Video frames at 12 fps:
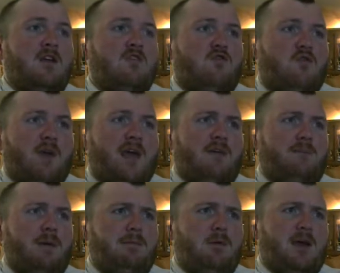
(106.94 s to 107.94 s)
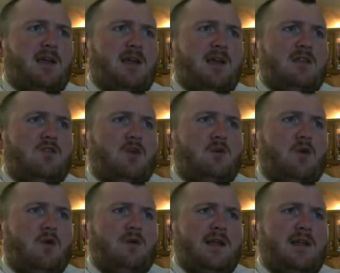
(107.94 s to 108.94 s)
12 people were killed and 3
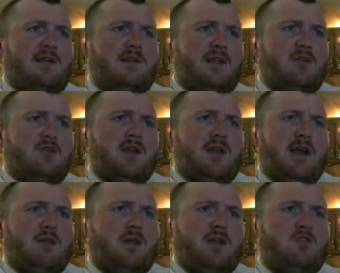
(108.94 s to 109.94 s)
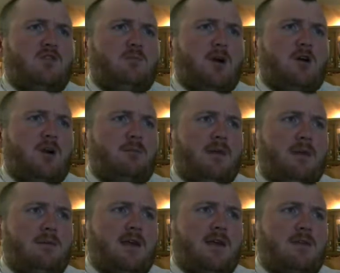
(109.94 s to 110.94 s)
wounded on Saturday night when 2 parked car
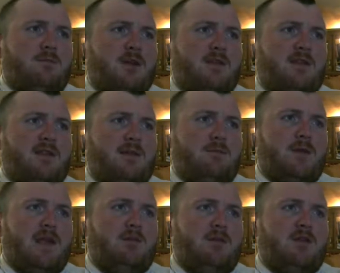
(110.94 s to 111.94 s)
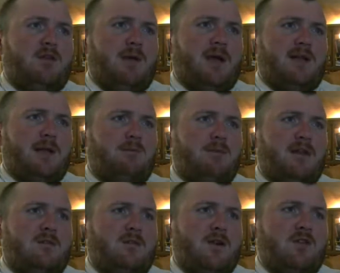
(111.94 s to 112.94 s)
bombs exploded in the separate neighbors in Baghdad,
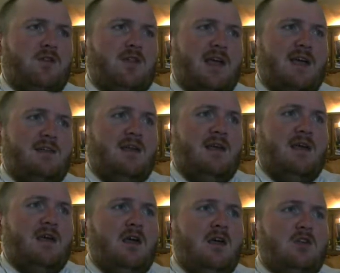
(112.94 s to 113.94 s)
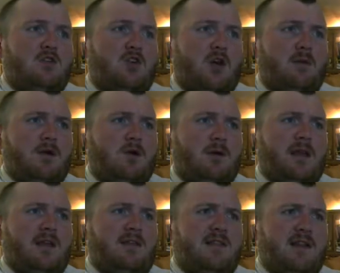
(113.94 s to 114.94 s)
police officials said. Jeremy Corbyn
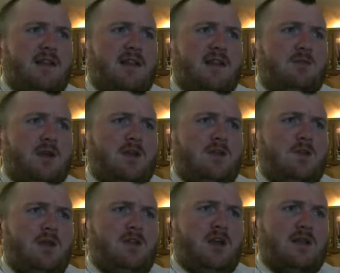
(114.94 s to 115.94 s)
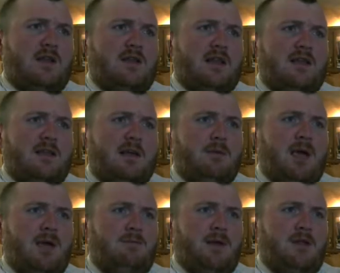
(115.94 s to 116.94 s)
has said he's ready to reach out to Labour
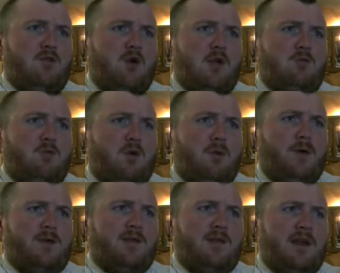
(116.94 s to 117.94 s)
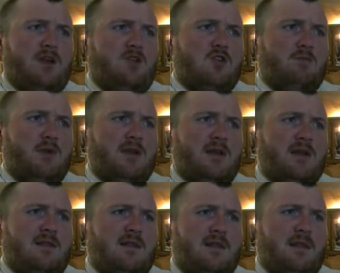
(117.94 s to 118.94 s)
MPs who oppose his leadership right
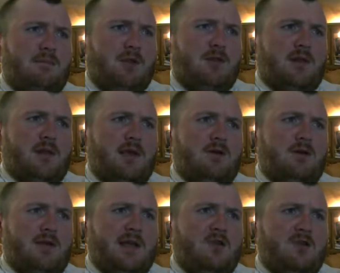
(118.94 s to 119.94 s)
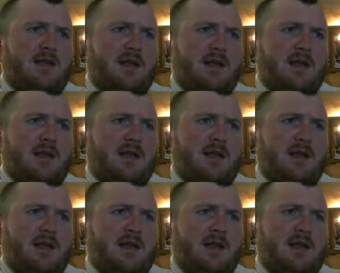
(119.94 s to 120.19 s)
on Sunday, but the Labour leader said